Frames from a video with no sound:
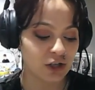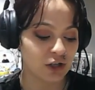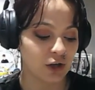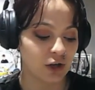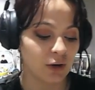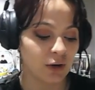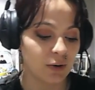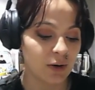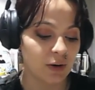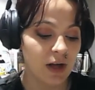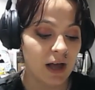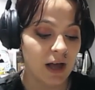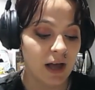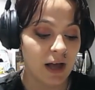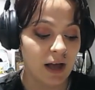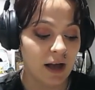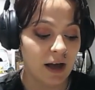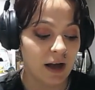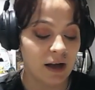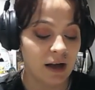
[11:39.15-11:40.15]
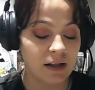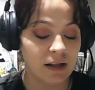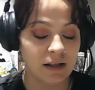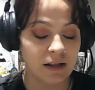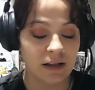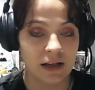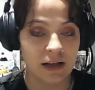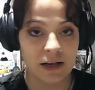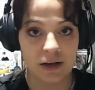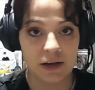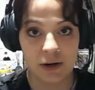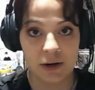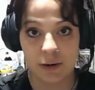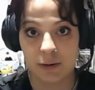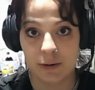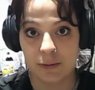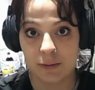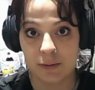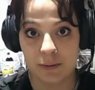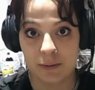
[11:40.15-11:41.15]
So I'll let you
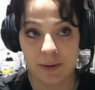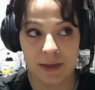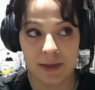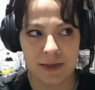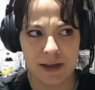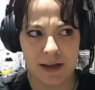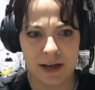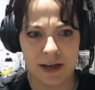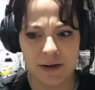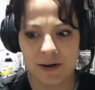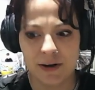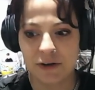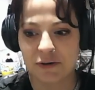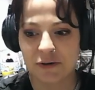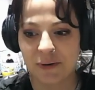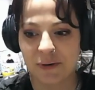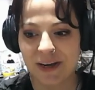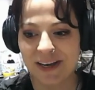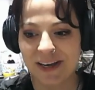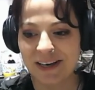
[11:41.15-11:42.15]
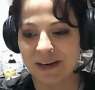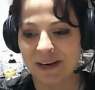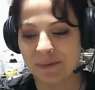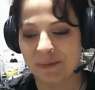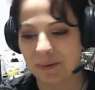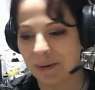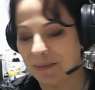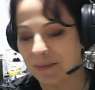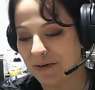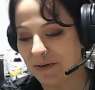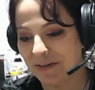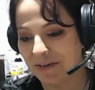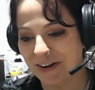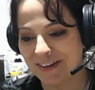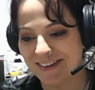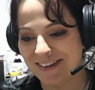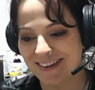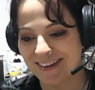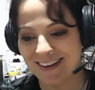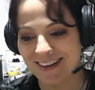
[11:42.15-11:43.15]
know when they graduate and when we move on
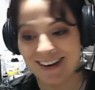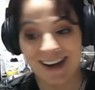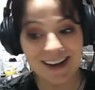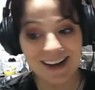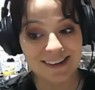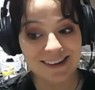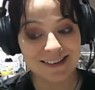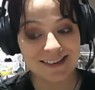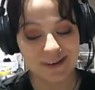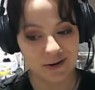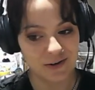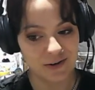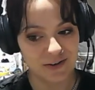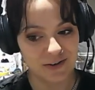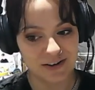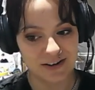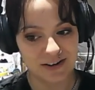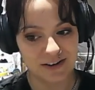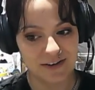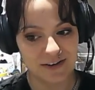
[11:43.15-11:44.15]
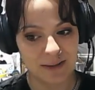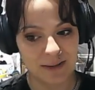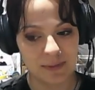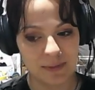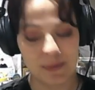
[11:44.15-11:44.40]
to the next university family.